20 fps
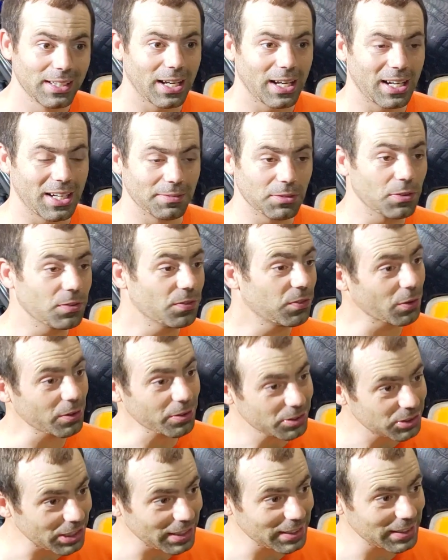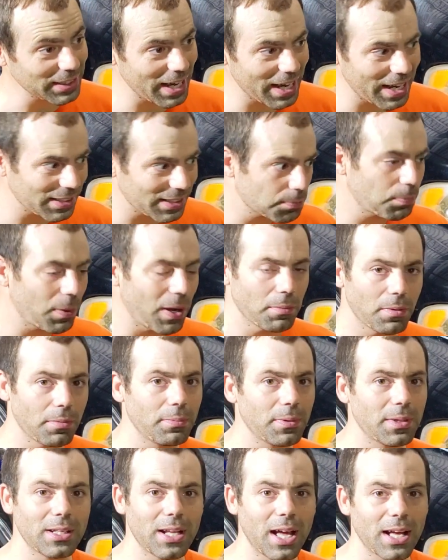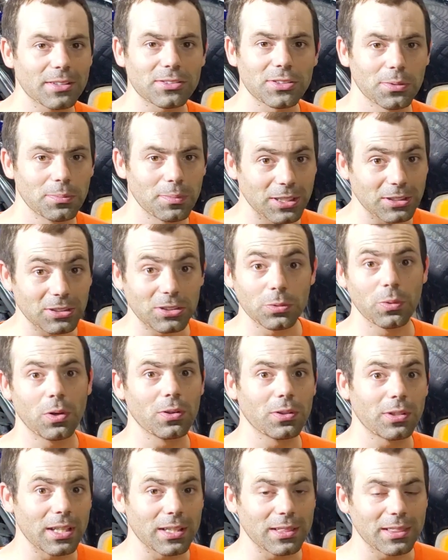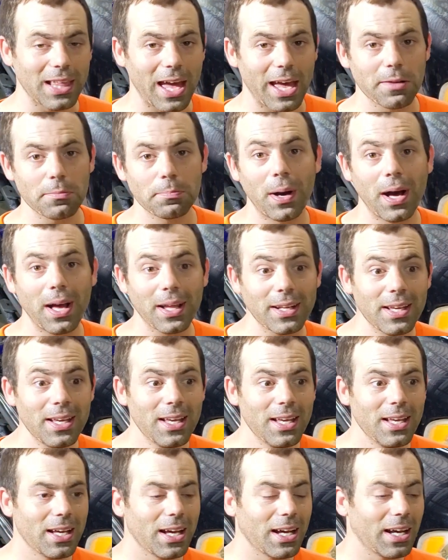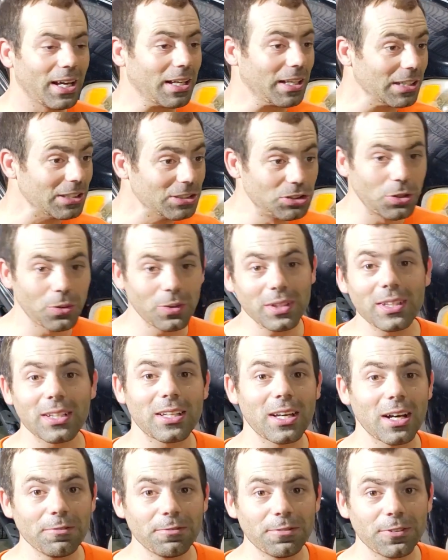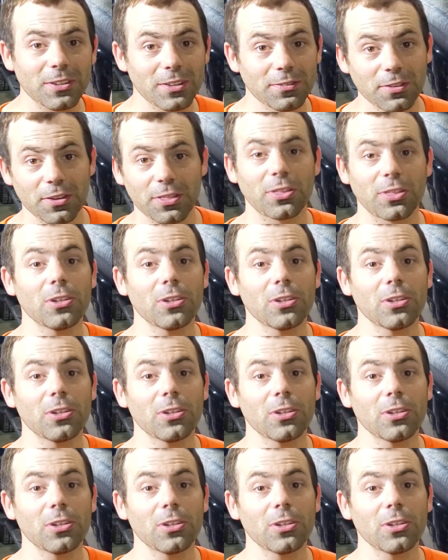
You fourth gen guys, probably not so much. You won't get that. But enjoy the comfort of a